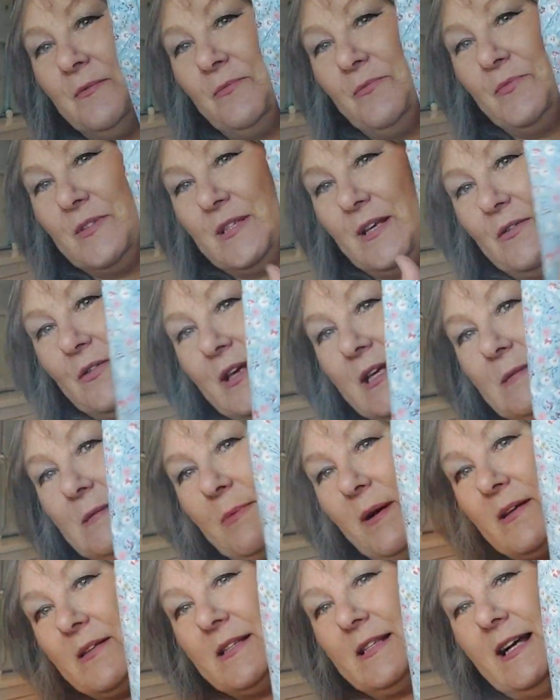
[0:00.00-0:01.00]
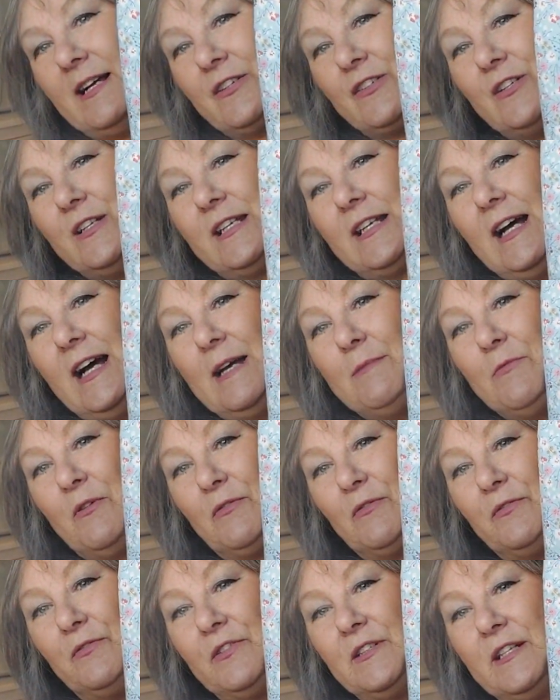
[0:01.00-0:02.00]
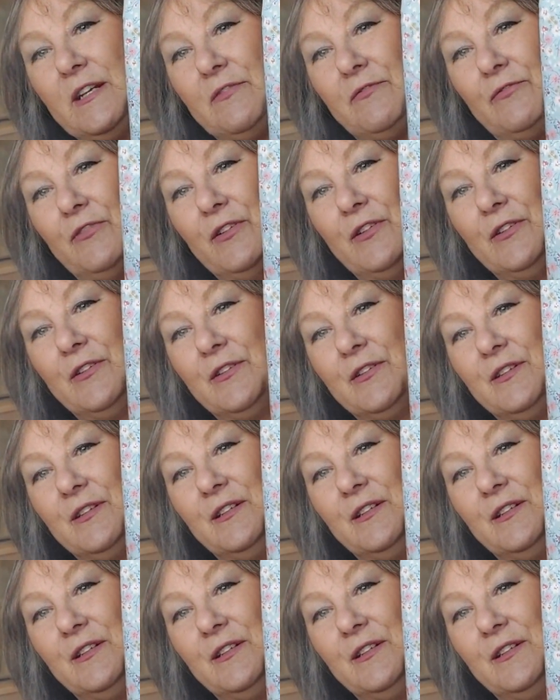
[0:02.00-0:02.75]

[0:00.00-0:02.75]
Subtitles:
So these buttons actually came off of a different